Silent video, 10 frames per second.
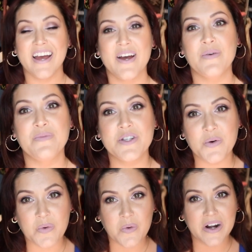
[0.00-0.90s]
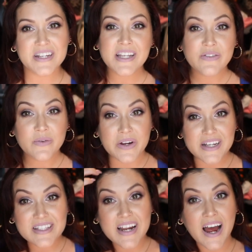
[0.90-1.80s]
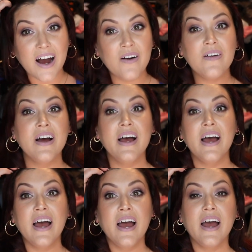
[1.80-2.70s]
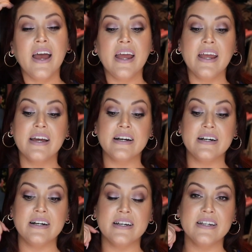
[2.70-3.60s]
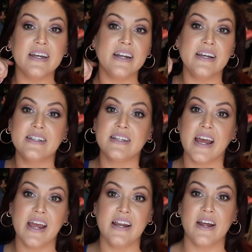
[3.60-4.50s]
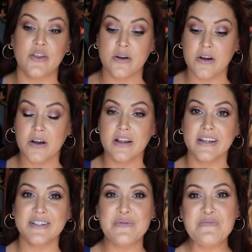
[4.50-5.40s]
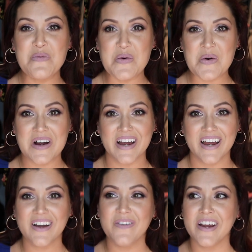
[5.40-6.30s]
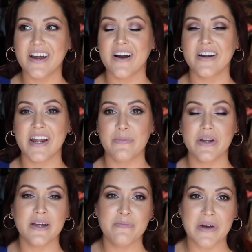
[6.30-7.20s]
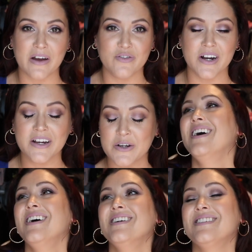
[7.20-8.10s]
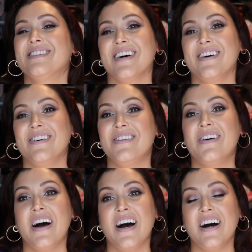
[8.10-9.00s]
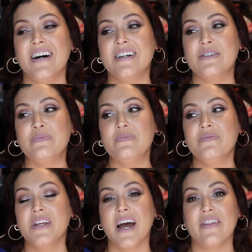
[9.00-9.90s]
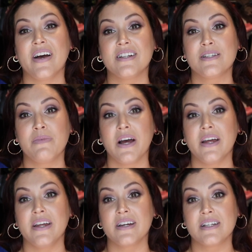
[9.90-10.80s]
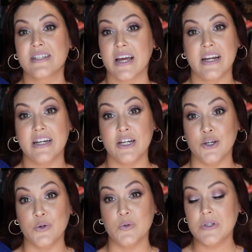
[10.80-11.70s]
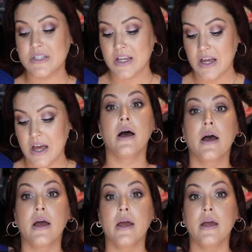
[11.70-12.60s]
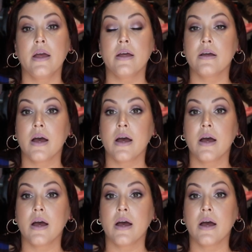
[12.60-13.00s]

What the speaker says: am 27 weeks now, and it is another little boy. We are naming him Maverick. So, yeah, that's my exciting news. I